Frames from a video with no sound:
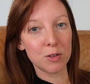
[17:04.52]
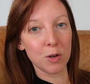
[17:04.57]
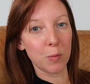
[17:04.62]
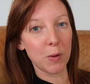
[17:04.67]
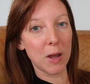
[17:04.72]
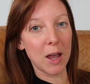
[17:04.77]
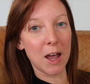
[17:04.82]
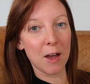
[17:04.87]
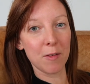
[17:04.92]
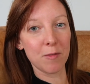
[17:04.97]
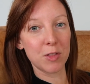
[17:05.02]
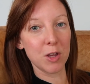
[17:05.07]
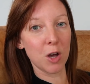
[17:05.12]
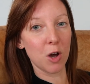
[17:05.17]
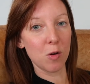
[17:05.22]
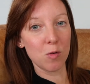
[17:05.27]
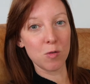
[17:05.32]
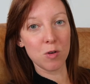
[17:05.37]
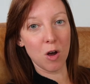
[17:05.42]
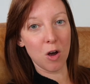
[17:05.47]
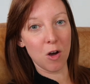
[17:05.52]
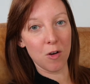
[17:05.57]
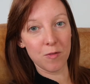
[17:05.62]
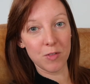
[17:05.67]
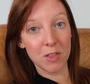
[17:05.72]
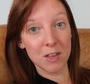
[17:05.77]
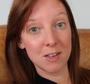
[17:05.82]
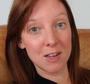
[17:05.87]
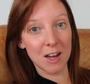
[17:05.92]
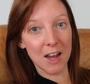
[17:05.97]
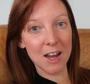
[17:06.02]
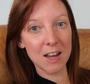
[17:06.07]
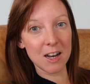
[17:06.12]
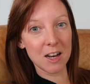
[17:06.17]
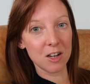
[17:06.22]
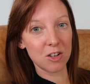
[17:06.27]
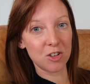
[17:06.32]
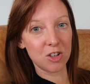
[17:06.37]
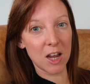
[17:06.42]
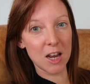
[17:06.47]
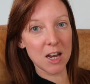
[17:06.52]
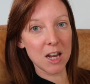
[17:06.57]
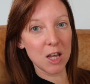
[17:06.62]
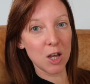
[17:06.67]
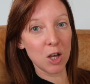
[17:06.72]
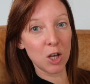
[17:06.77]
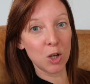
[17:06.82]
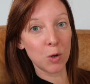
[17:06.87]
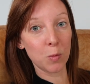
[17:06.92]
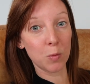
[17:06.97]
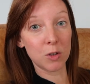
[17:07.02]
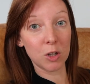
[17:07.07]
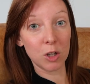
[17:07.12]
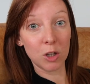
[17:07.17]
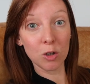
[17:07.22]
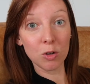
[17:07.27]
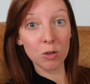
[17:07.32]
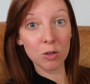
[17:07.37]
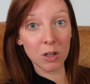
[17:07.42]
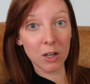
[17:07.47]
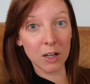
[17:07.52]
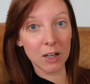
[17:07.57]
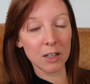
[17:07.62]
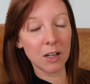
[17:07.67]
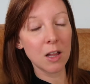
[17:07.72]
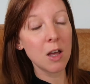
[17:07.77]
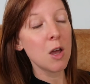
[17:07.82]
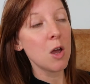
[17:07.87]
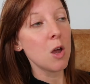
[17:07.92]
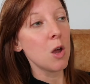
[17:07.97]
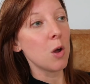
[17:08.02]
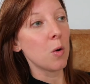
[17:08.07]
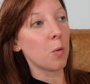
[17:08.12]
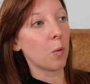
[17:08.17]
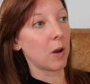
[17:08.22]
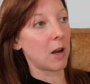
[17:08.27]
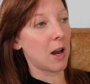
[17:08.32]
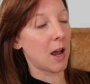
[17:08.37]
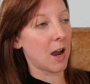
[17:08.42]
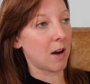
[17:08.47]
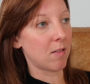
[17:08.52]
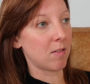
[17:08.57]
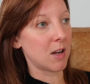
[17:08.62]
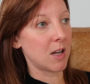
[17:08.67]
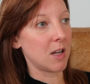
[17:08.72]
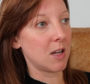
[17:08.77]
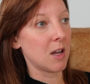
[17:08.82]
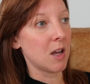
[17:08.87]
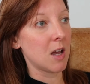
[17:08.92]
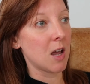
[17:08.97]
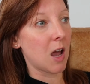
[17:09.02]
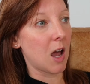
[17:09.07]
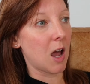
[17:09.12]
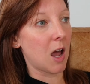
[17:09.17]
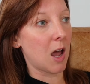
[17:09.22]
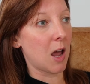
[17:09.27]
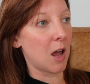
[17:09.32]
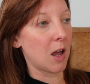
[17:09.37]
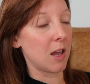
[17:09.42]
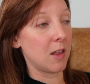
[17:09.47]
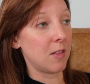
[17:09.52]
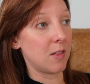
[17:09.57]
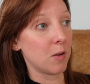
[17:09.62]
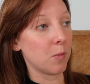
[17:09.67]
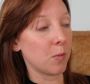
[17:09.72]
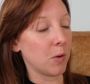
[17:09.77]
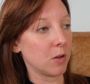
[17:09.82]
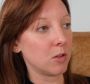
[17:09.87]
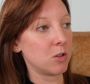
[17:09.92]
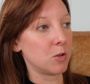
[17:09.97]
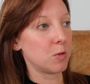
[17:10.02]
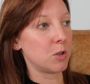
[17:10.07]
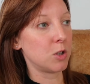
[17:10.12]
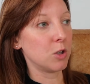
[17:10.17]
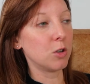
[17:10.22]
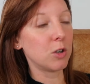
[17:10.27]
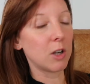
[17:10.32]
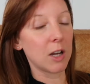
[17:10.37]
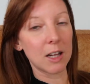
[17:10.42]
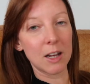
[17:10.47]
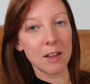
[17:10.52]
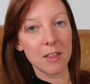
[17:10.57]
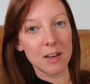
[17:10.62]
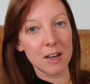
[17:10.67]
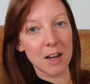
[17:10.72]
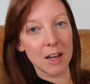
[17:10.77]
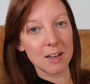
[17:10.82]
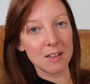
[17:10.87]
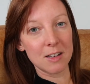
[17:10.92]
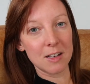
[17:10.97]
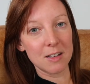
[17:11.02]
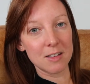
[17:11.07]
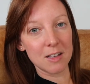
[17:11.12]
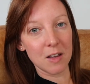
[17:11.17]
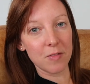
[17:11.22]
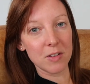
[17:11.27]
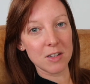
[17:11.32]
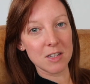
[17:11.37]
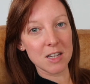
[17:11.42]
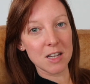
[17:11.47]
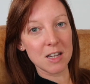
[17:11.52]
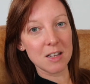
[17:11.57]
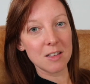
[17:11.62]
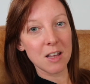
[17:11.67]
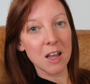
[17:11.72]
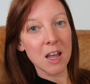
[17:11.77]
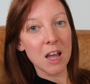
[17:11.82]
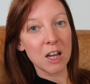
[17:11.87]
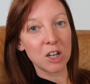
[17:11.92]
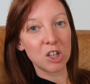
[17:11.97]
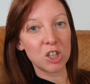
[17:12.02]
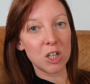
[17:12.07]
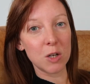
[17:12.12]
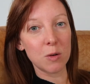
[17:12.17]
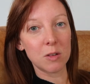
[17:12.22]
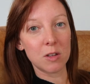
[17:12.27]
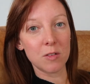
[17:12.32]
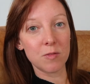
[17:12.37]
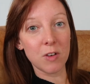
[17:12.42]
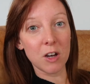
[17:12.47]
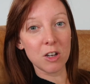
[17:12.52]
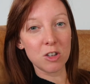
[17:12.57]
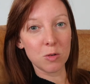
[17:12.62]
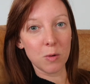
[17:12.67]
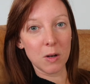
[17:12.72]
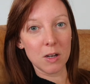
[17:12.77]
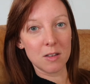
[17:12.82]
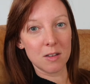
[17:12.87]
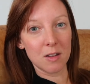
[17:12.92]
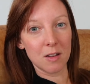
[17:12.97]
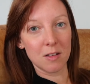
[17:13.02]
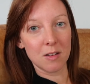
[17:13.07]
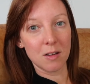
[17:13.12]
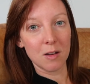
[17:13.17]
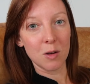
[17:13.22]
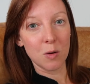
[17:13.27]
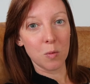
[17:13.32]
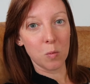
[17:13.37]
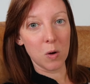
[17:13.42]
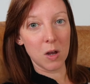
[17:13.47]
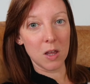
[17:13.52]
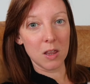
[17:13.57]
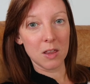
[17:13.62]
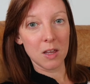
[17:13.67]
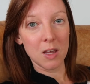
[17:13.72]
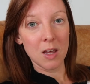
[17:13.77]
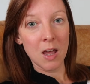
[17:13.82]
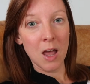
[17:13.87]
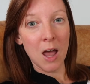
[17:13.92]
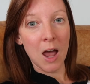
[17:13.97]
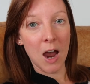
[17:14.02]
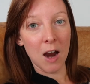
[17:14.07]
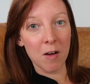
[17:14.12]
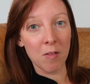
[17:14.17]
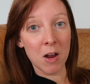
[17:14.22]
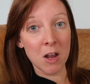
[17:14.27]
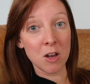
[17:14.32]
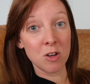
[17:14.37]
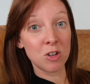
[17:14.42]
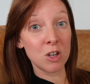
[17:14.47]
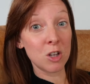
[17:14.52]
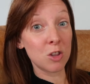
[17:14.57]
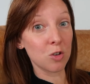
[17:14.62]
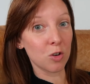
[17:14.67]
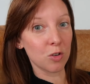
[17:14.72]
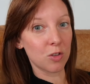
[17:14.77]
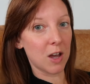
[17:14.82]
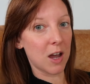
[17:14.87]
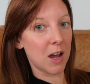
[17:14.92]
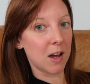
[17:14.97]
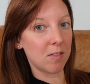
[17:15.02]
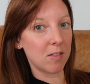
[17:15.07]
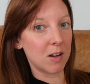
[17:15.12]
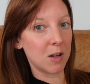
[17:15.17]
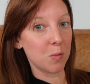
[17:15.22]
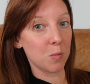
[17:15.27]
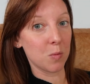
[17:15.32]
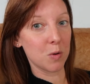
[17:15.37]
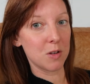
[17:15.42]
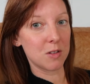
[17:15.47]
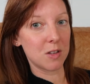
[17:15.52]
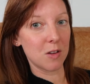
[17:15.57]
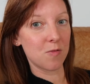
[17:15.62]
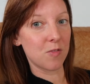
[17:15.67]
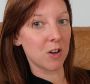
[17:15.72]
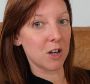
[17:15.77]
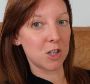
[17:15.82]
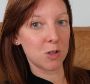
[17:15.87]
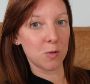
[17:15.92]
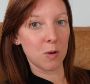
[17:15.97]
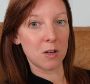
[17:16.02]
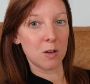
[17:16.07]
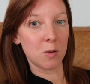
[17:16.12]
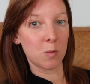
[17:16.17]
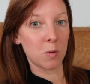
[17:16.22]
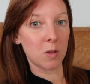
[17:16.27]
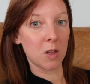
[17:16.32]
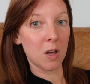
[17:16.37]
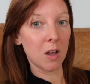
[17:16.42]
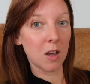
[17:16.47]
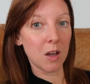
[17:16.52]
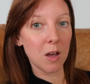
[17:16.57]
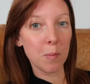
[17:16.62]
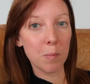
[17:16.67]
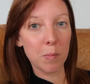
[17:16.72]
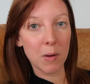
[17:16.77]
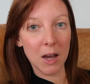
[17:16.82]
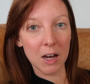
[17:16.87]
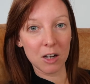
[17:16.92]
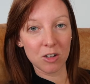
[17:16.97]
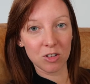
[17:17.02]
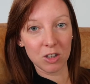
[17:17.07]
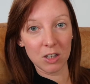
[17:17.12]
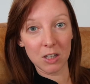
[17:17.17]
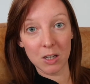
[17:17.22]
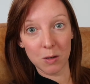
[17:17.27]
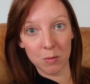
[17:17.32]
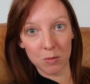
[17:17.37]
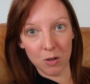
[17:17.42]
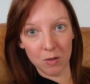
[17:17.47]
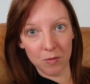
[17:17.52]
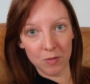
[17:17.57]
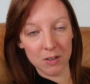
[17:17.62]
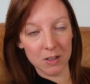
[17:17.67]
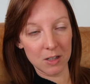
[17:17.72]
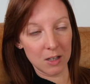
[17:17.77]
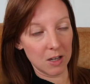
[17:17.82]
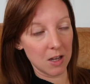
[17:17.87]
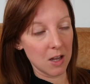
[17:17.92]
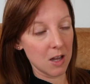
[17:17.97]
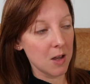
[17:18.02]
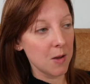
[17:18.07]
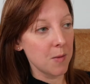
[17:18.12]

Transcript: So we have the owner of the diner, Jenny, who was a young girl when Harry, she was a young girl in the 1970s, and she was infatuated with Harry, and she thought that Harry was infatuated with her, but actually he was obviously